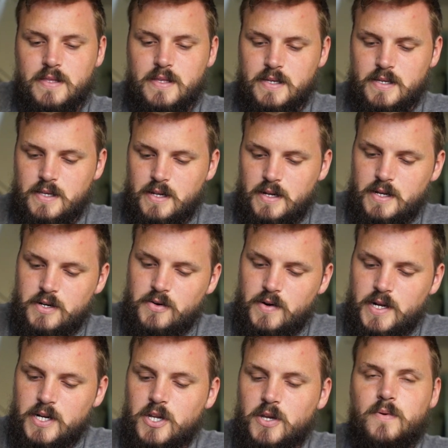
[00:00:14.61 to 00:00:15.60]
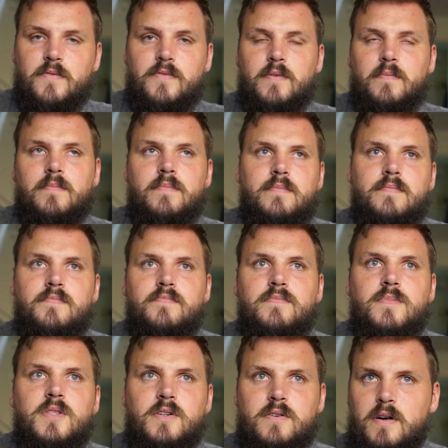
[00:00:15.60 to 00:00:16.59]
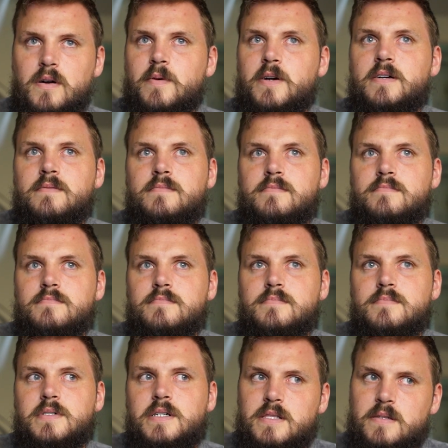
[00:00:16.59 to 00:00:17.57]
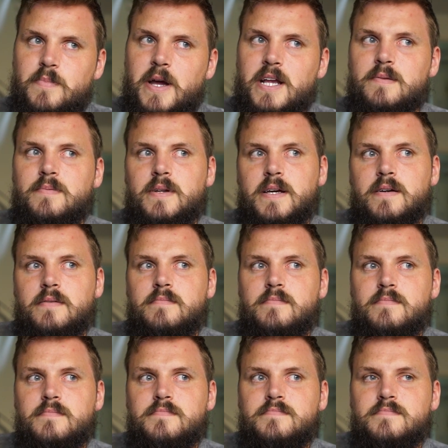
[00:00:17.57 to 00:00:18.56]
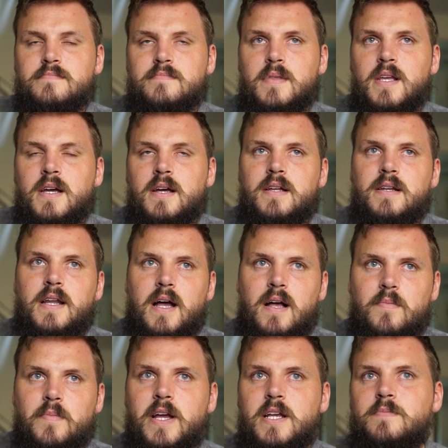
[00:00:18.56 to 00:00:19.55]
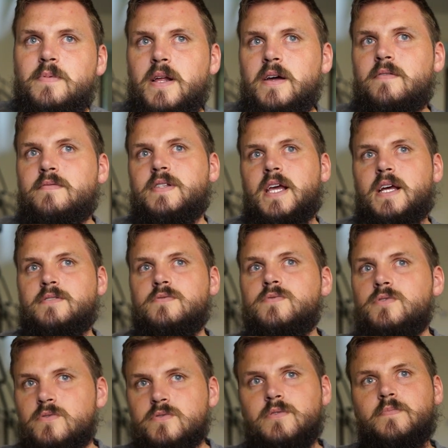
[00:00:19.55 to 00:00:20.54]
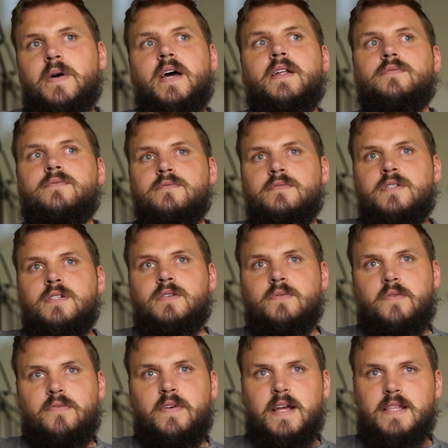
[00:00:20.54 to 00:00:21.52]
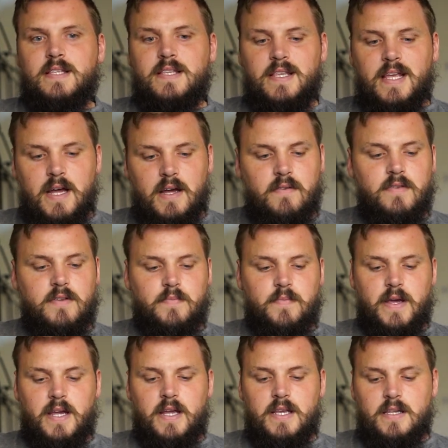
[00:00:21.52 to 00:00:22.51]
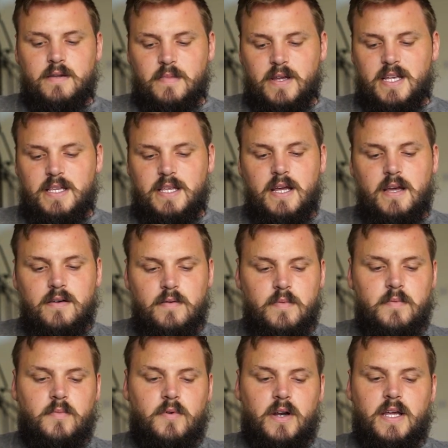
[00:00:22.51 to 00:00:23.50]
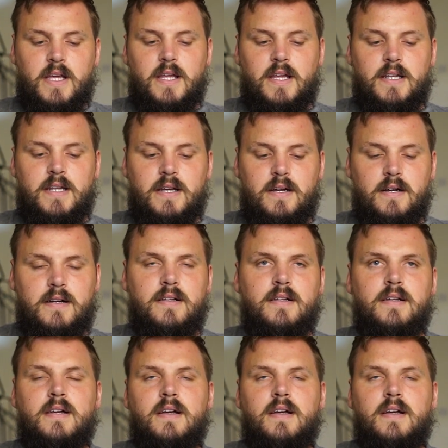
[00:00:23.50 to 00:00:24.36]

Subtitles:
There's literally two of them. The drummer and the bass player. Now, the bass player obviously has all sorts of pedals to affect the sound of his bass to make it sound a bit more like a guitar.